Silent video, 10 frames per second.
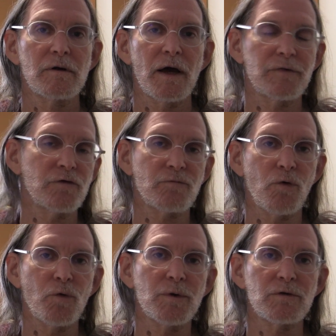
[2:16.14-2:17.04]
at this
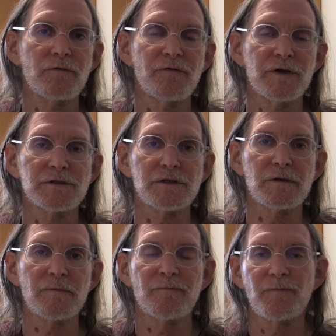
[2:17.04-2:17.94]
moment to face it.
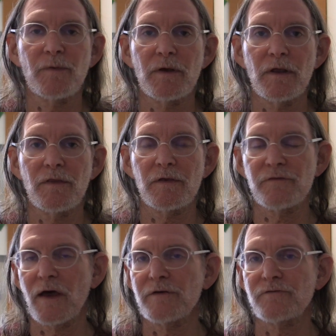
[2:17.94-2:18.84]
And I think
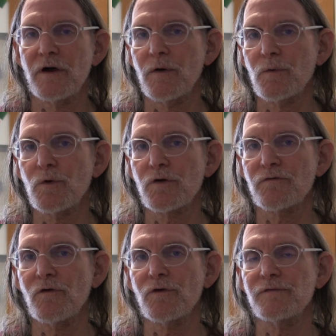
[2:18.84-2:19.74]
that's how it works
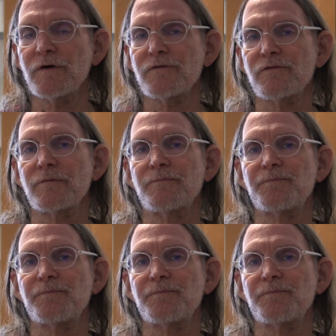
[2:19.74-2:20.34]
for all of us.